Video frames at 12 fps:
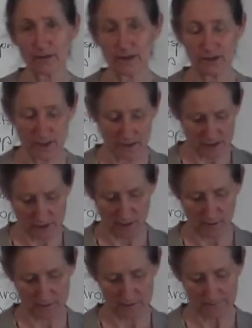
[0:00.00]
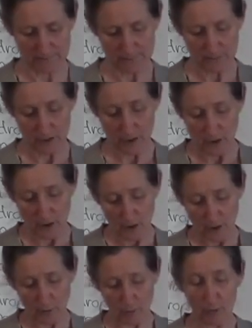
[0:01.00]
many chest colds?
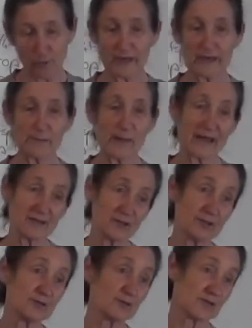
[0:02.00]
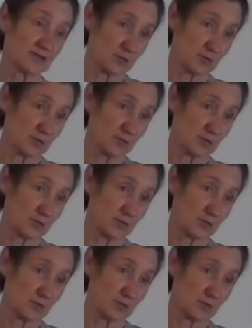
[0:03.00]
Well, we backed onto a